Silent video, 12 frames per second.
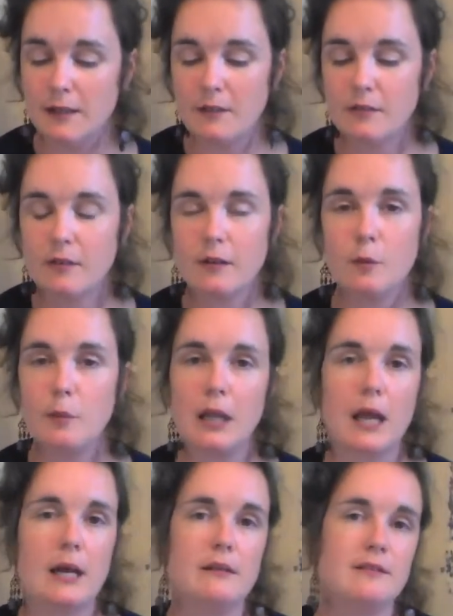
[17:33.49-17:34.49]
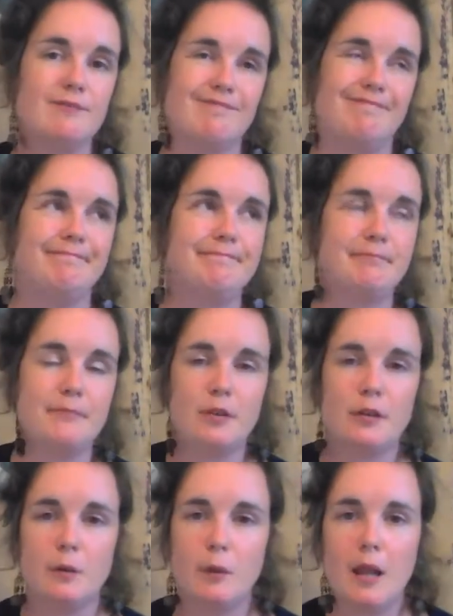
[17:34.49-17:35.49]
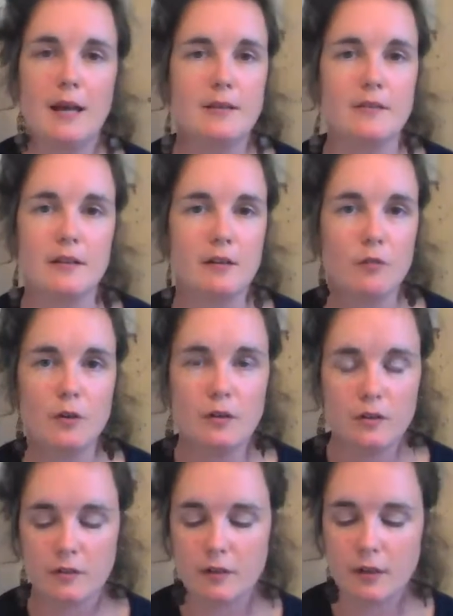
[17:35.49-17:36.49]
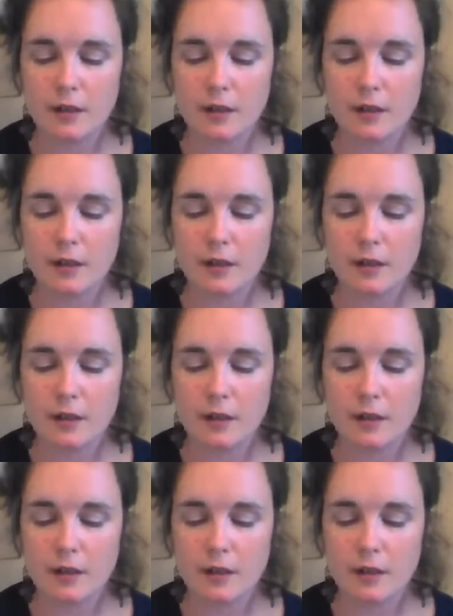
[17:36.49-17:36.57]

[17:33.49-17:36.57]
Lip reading: So that could be like 2 lines in a verse.